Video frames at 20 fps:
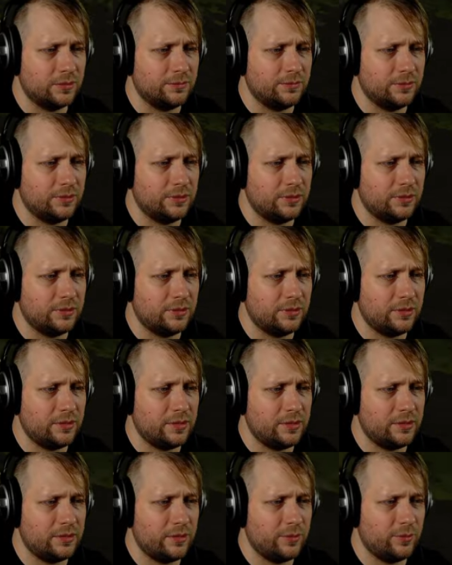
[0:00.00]
Mm,
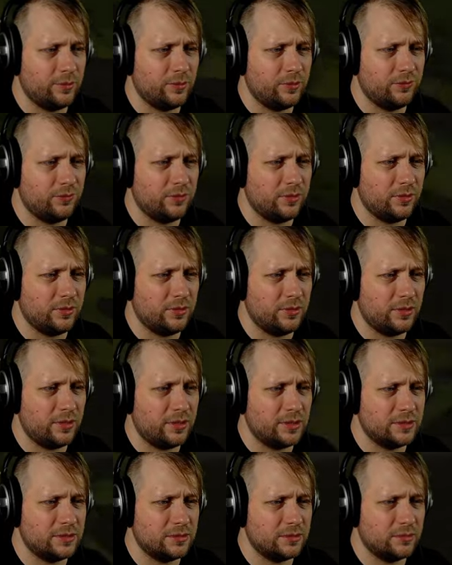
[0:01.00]
think they were over
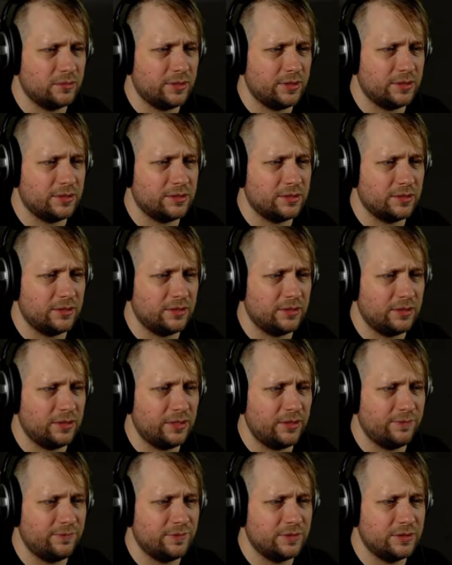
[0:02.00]
this way to the
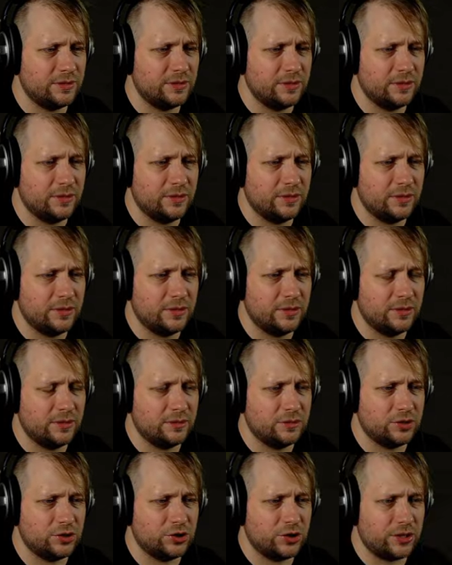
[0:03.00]
left.
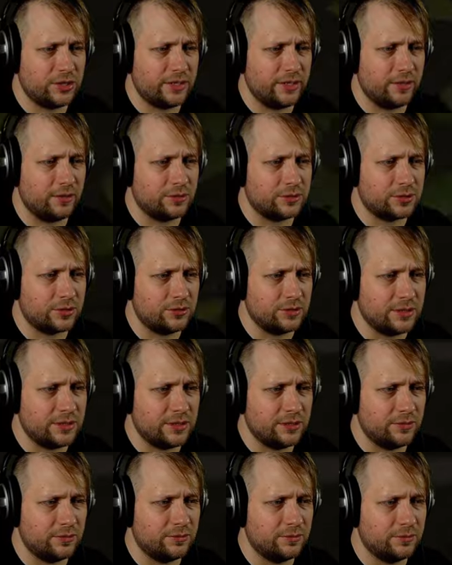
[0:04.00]
Just checking the outskirts
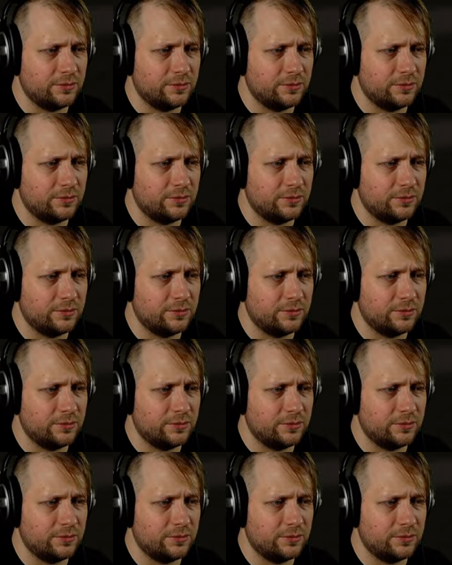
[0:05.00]
here.